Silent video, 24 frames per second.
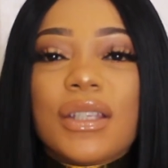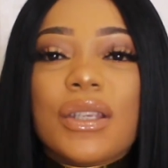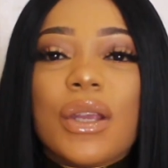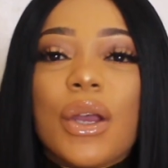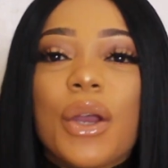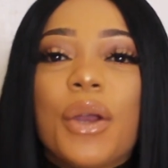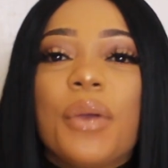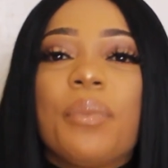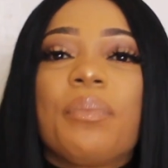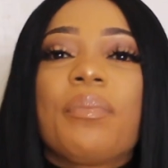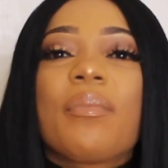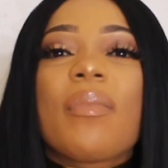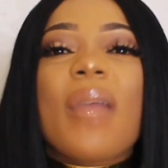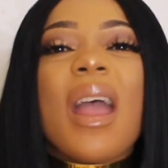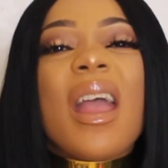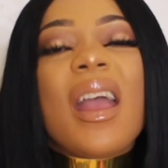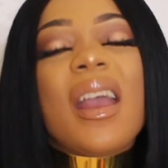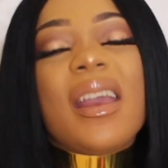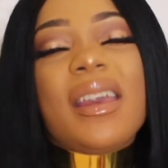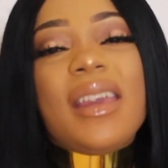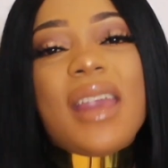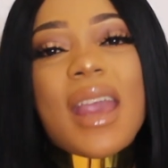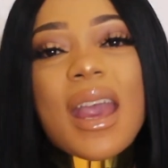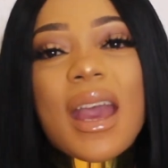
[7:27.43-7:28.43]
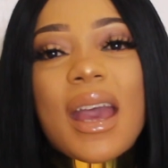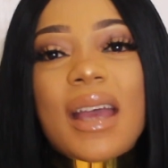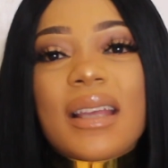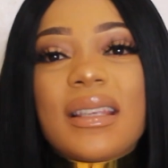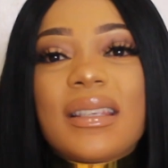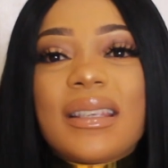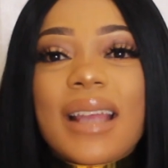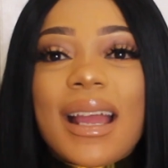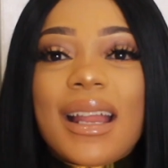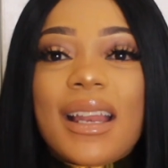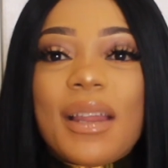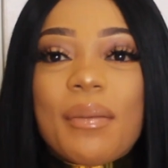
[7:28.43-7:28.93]
So yeah,
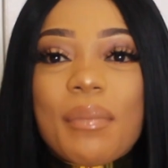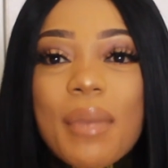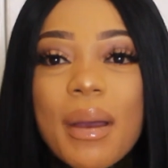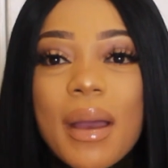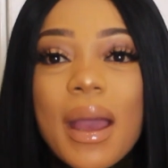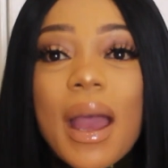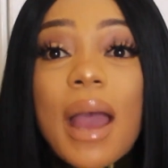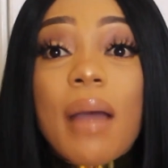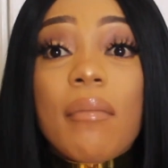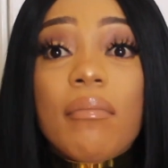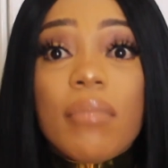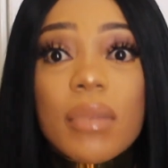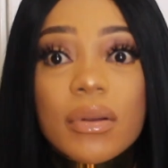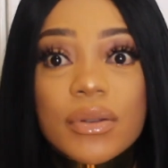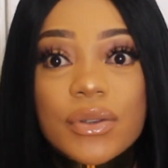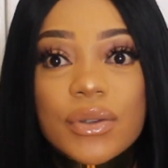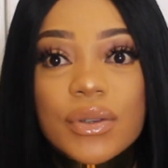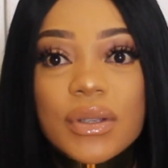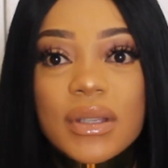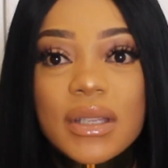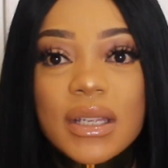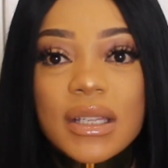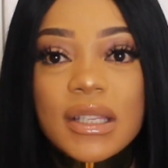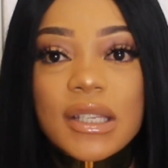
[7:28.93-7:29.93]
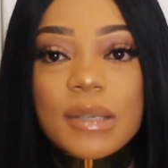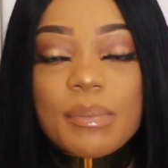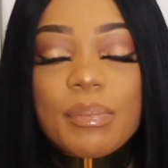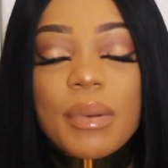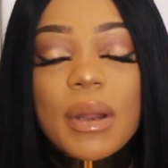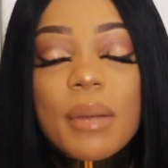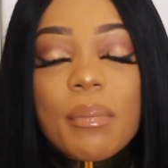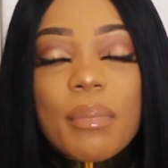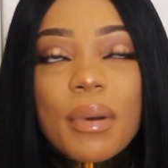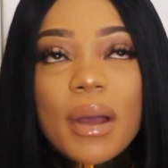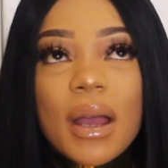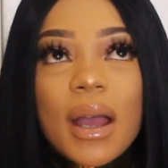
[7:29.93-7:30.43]
sadly my ab muscles did
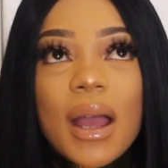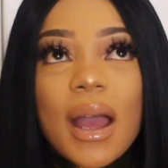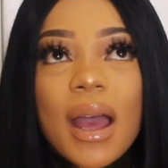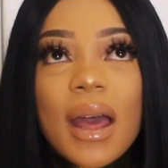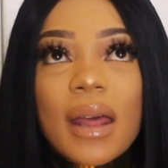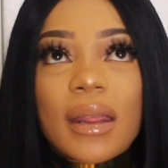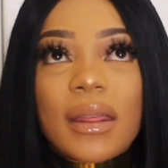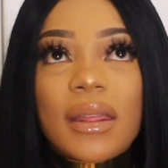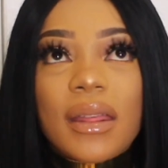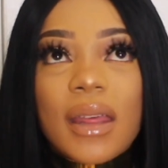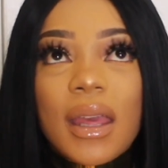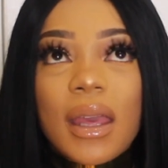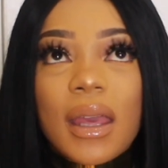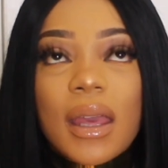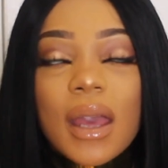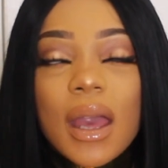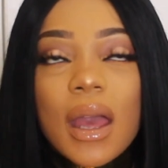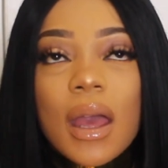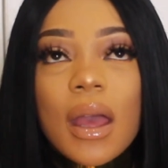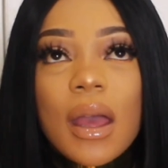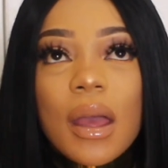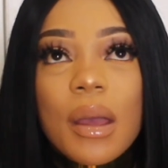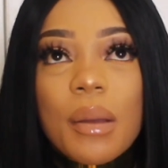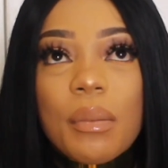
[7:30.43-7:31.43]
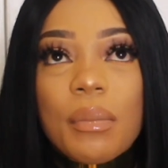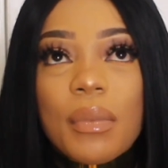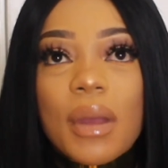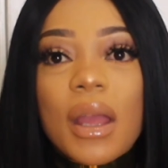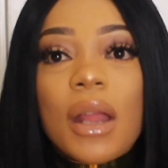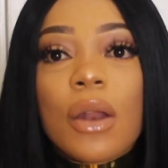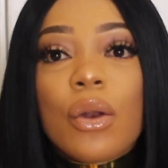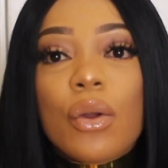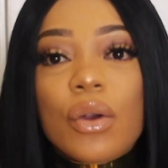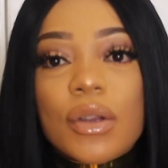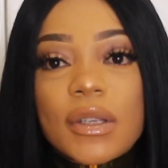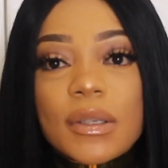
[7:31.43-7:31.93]
split, but I think
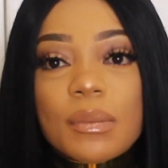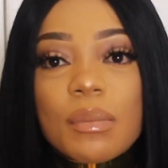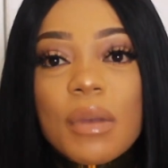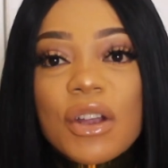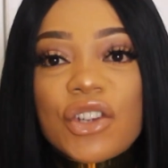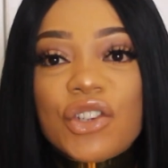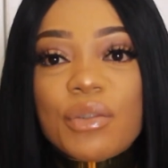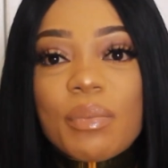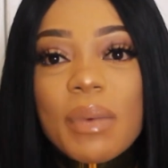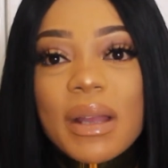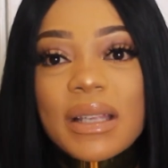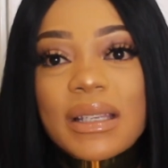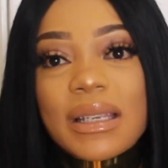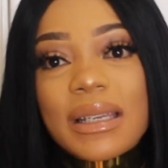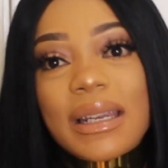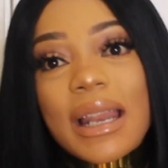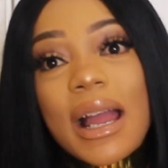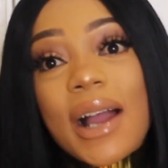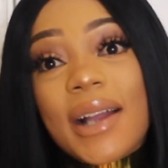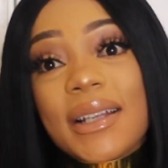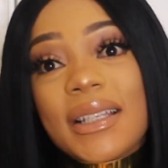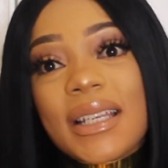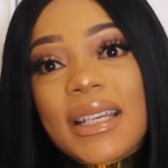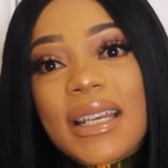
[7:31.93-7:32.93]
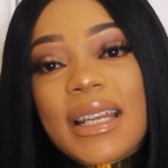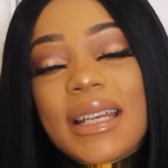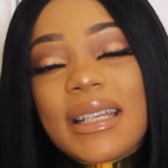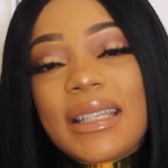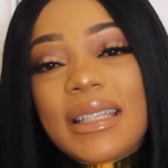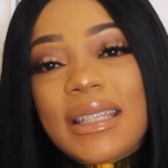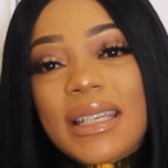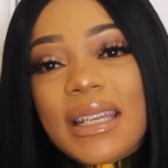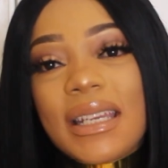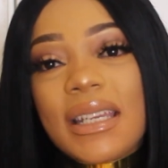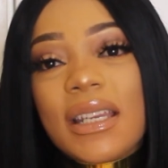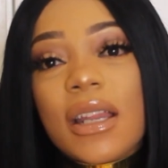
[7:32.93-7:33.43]
it looks much better now than
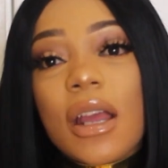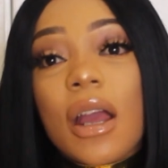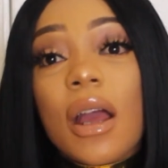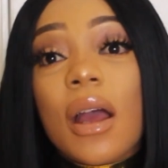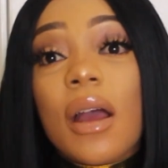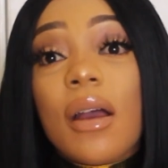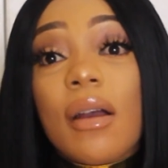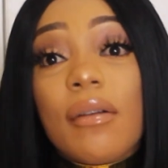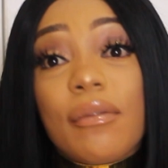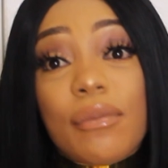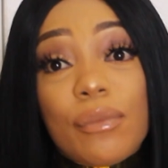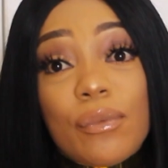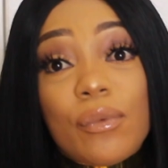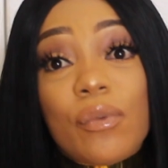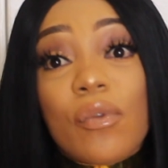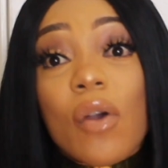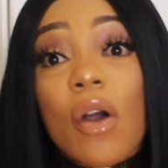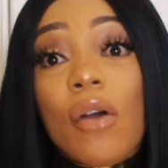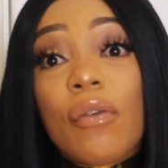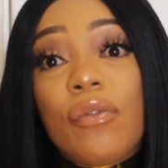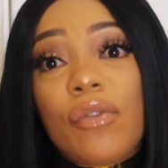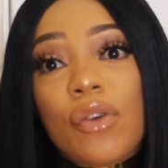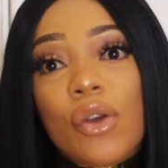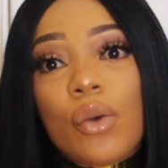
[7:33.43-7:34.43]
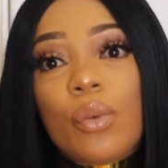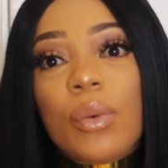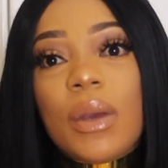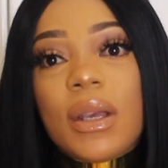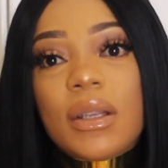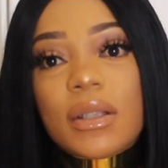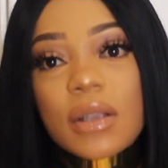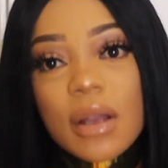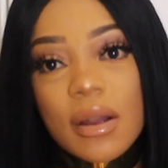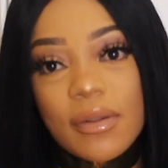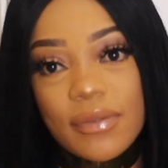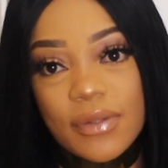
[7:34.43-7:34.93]
it did a few
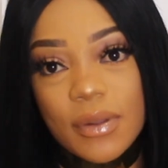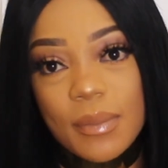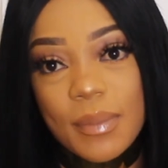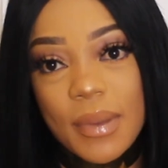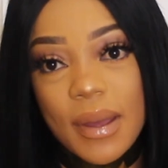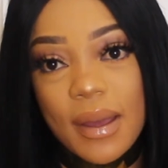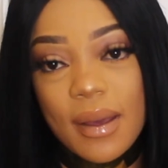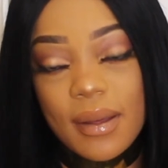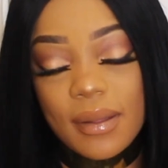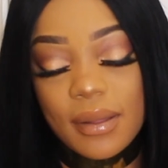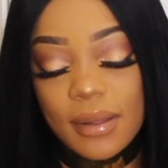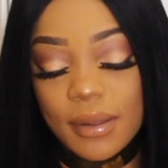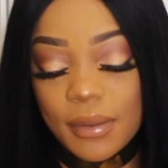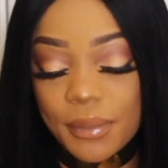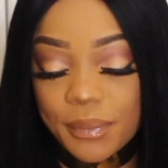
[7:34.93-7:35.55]
weeks after birth.